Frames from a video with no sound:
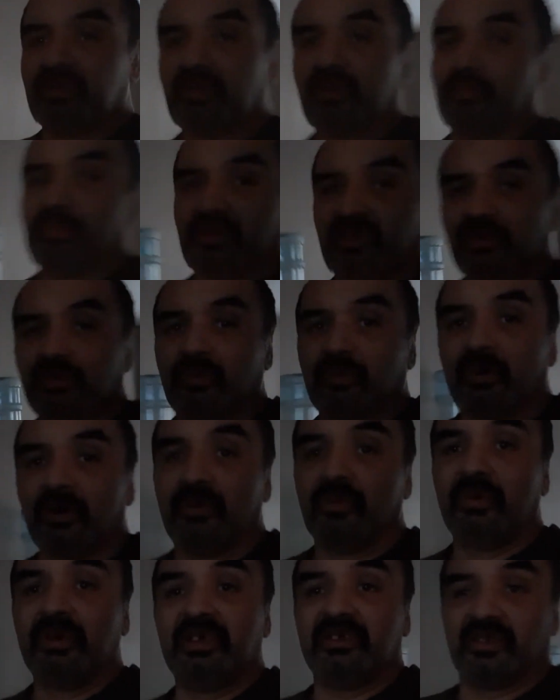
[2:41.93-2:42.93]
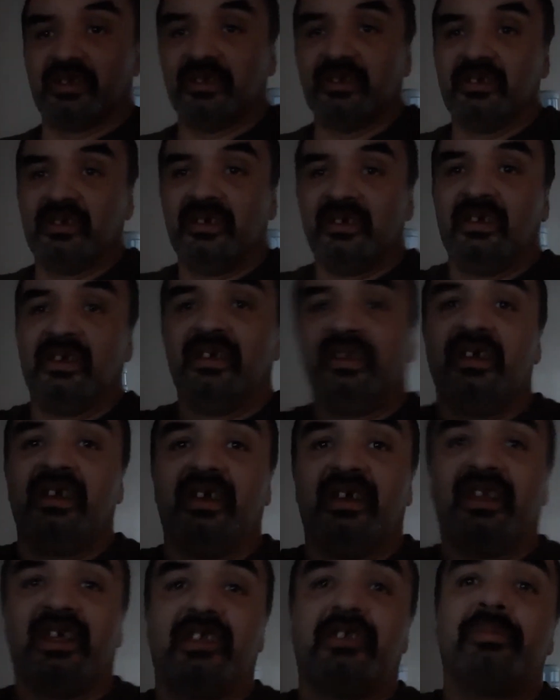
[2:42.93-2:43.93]
done because of one reason,
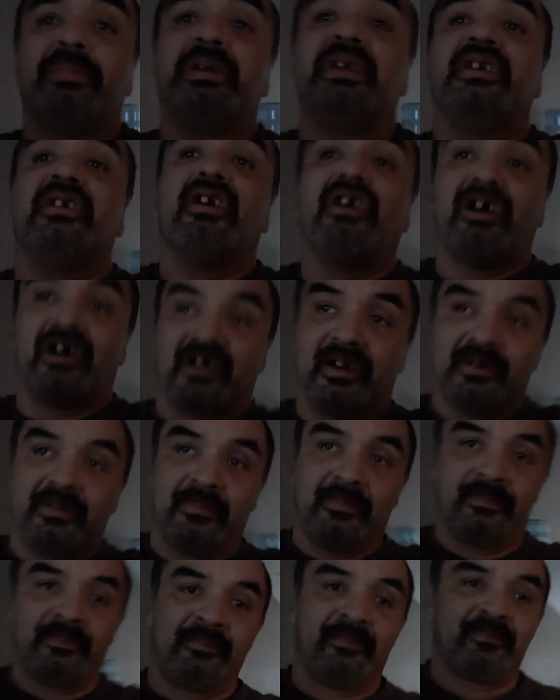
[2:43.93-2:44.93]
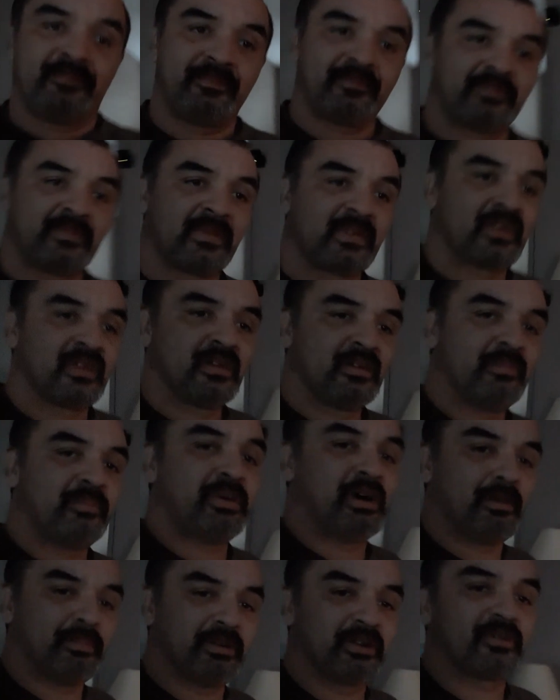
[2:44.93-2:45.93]
and that's PR,
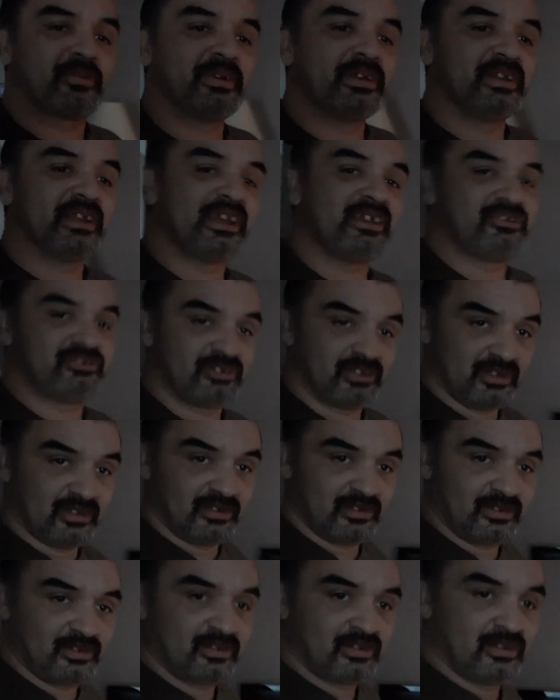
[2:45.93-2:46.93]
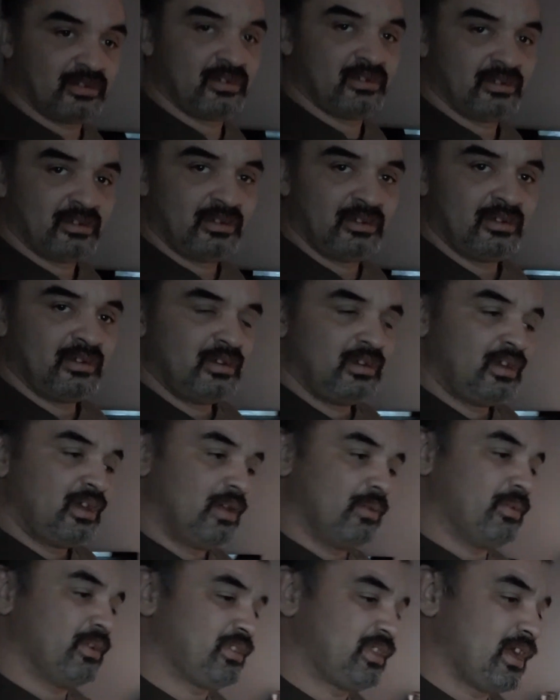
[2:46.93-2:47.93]
public relations.
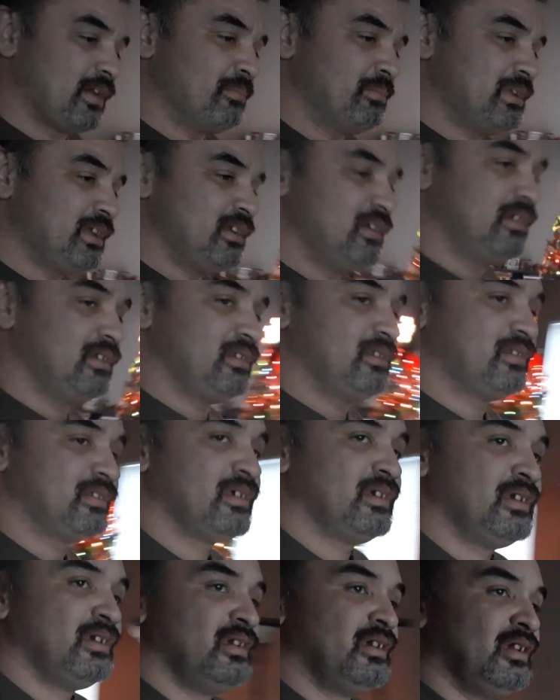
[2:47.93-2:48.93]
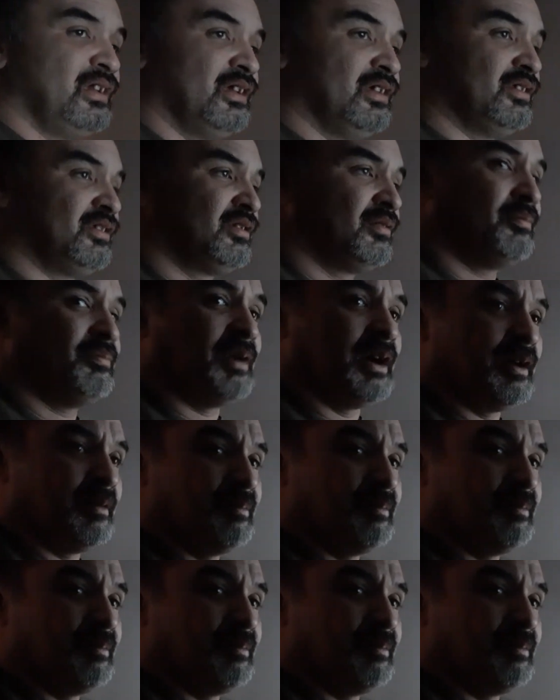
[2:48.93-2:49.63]
And what that means is by